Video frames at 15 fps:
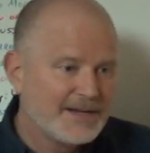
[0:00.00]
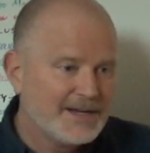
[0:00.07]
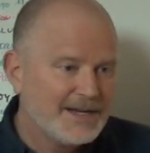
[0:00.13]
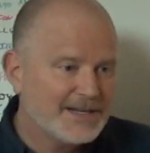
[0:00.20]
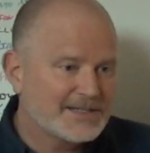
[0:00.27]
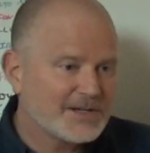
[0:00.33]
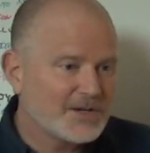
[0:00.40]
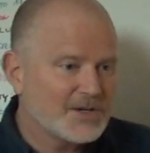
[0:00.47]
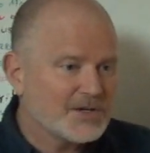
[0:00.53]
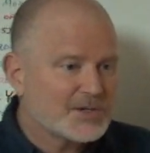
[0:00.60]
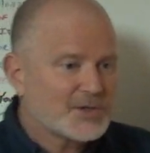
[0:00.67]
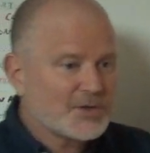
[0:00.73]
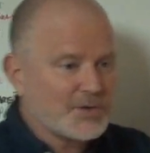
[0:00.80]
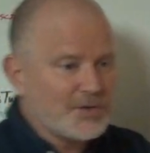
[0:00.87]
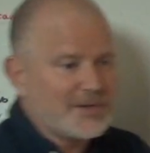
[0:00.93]
And so your
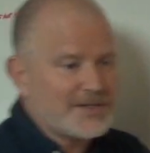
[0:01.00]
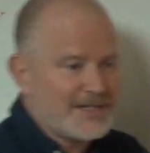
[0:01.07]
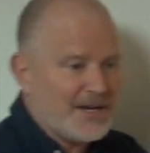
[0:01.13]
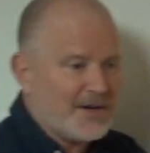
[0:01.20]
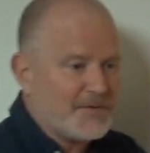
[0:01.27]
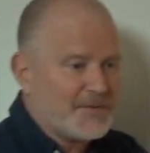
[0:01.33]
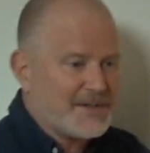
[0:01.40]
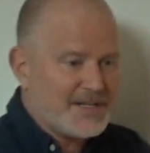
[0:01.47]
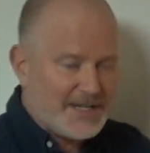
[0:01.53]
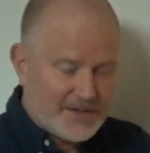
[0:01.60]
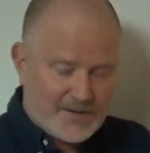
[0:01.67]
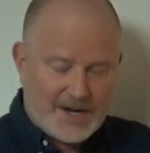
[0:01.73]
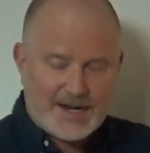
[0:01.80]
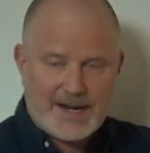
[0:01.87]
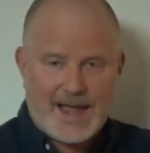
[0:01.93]
true self is
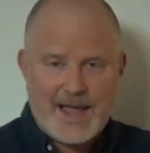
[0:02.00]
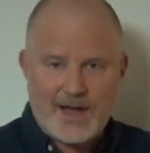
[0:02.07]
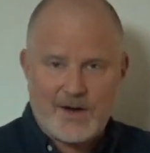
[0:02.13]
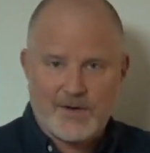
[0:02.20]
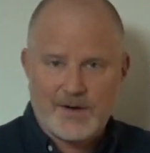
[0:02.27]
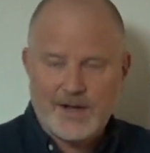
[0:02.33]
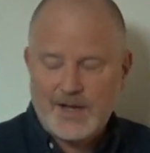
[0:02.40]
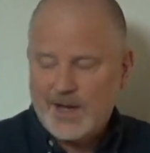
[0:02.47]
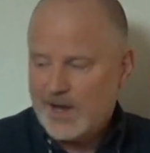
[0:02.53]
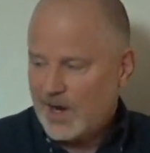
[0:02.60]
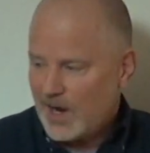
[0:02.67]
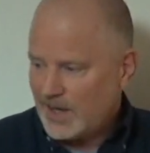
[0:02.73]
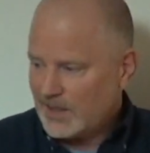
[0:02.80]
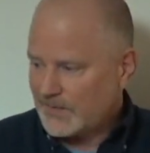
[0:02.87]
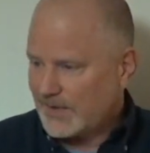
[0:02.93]
here right now.
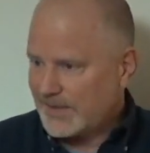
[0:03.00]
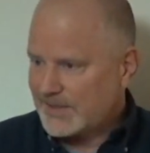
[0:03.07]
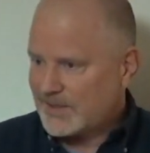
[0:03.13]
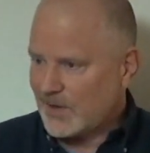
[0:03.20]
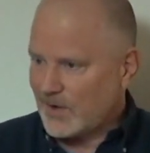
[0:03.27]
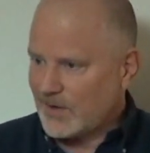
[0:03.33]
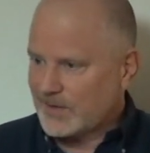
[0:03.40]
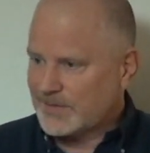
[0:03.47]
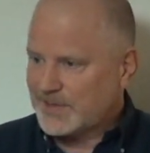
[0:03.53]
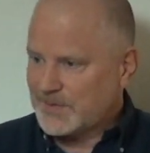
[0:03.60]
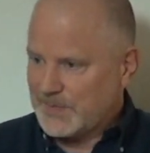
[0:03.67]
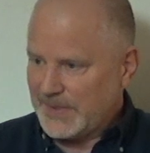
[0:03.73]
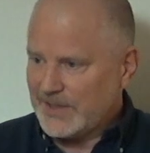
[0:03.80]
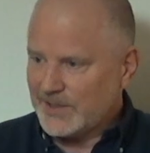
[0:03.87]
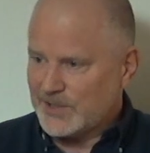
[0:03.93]
All of us are
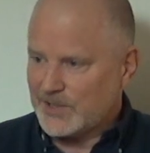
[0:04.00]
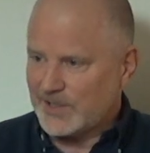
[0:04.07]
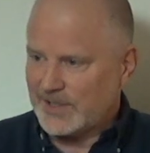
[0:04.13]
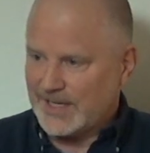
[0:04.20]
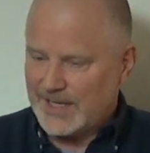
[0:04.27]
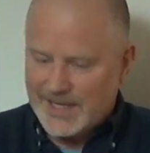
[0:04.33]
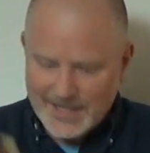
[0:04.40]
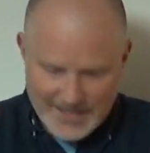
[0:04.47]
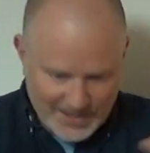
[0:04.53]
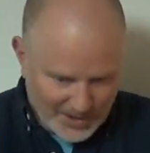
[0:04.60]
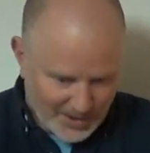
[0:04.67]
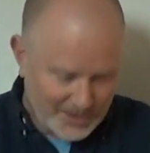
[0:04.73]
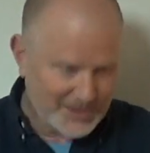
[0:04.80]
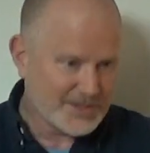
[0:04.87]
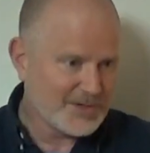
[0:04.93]
spiritually
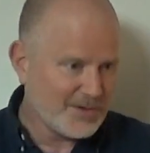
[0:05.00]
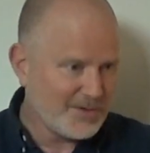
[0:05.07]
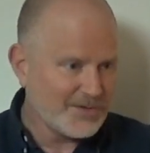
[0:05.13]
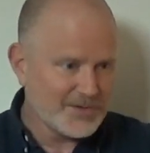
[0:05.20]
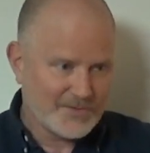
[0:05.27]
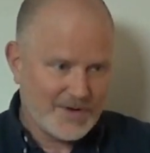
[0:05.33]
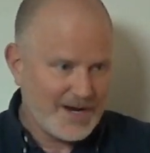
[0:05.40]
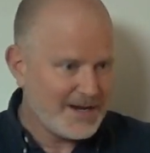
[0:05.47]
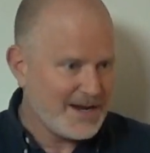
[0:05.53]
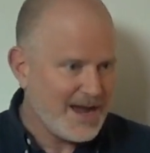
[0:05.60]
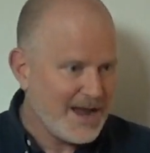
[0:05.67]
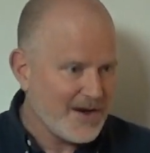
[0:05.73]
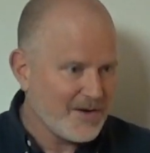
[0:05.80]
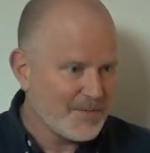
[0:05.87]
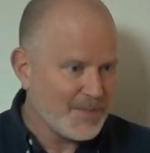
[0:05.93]
our souls right
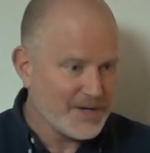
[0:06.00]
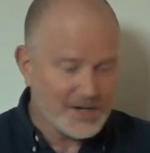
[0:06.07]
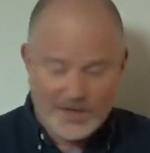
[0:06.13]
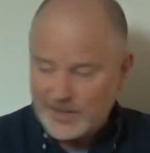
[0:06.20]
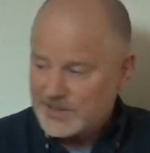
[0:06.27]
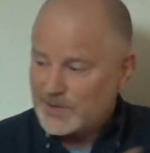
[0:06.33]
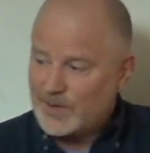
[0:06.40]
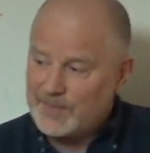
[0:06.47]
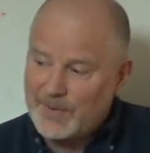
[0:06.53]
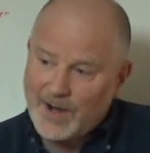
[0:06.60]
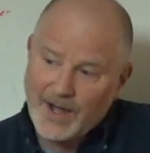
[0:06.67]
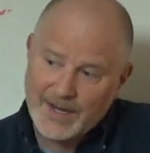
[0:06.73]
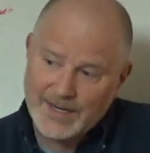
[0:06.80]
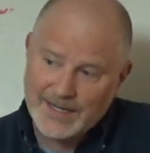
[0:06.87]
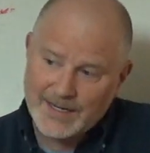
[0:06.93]
now, but you're also a
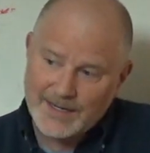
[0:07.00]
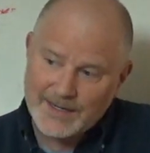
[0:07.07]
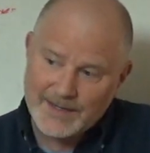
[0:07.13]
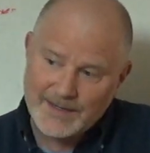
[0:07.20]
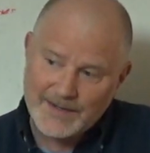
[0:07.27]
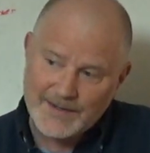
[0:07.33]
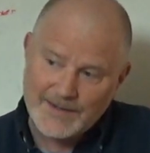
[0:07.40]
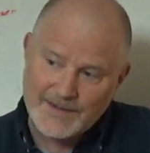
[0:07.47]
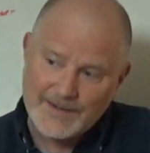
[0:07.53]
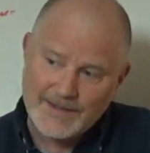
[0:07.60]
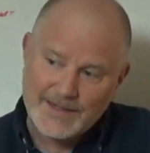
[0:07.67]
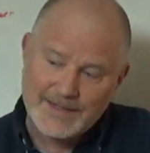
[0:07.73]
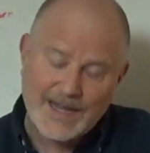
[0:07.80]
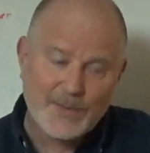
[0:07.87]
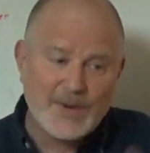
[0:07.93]
body.
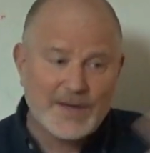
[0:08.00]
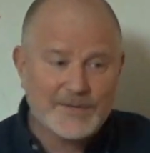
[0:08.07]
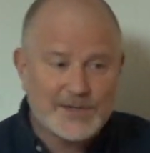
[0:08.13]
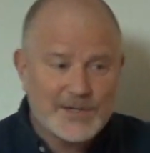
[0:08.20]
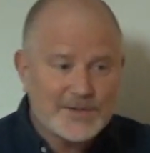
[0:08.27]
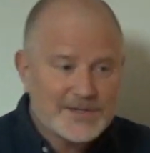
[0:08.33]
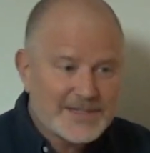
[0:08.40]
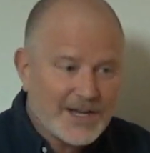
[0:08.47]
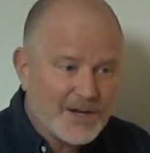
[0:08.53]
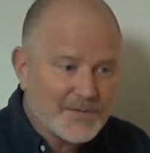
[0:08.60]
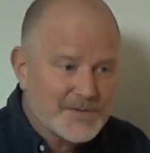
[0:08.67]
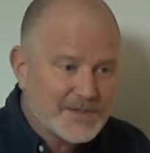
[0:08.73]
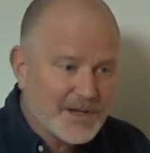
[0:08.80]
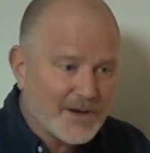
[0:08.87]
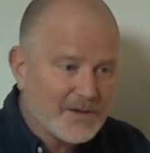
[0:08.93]
Now we have two
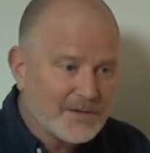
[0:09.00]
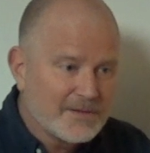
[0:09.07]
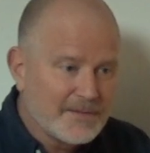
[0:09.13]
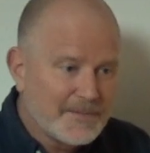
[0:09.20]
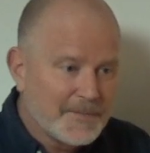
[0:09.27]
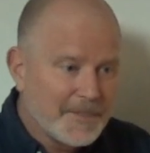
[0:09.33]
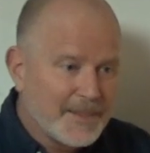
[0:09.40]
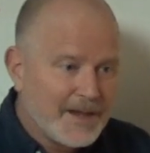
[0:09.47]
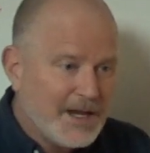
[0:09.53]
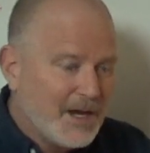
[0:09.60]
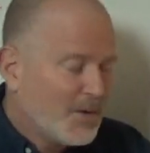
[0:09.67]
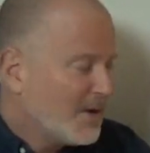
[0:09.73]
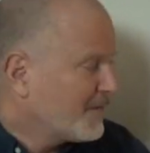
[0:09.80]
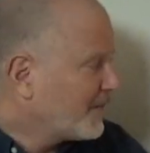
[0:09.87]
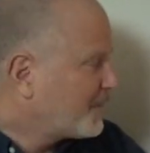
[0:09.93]
selves though.
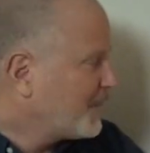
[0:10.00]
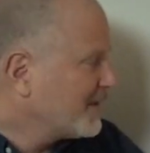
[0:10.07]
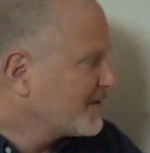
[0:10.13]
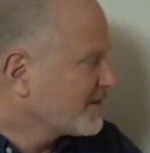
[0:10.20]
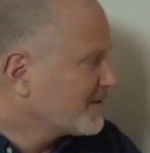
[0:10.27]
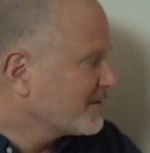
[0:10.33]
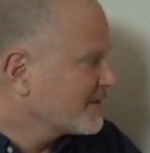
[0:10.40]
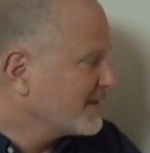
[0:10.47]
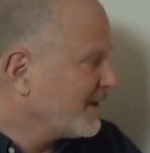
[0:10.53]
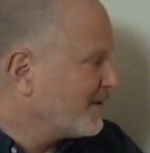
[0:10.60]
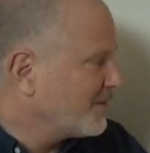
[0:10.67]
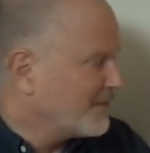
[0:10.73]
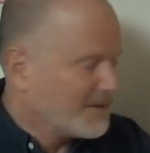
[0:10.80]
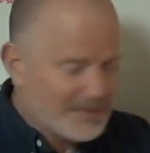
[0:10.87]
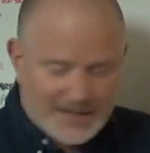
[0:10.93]
We have a physical
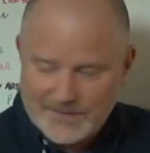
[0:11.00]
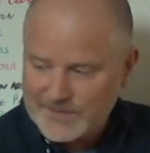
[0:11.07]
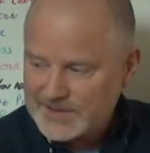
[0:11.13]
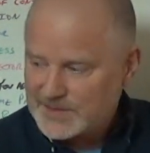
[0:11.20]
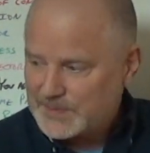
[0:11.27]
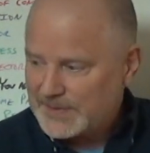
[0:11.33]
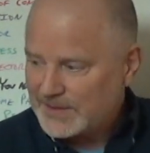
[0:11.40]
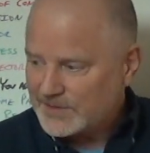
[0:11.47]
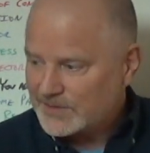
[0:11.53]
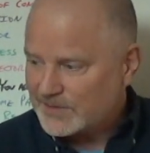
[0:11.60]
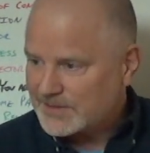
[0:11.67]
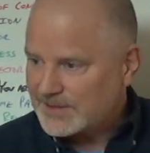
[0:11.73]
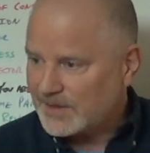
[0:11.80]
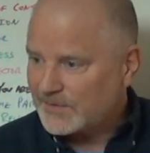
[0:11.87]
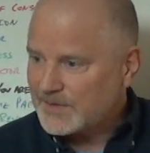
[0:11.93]
self and we have the spiritual
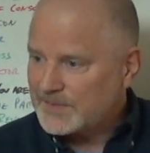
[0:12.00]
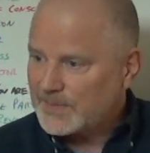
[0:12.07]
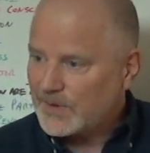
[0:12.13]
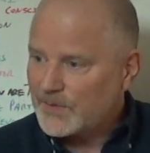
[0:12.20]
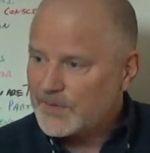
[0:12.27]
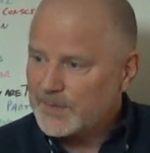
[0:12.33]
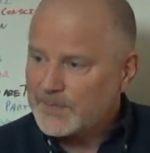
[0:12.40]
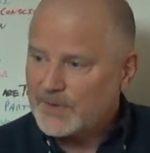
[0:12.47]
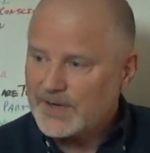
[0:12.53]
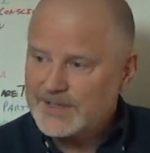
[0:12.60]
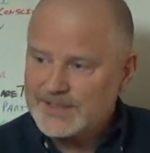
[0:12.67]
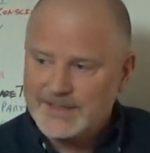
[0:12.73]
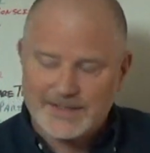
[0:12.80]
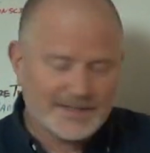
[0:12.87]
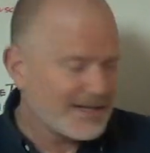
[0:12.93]
self and both are
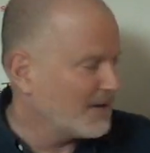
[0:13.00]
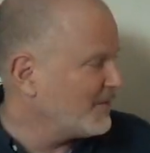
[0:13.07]
present.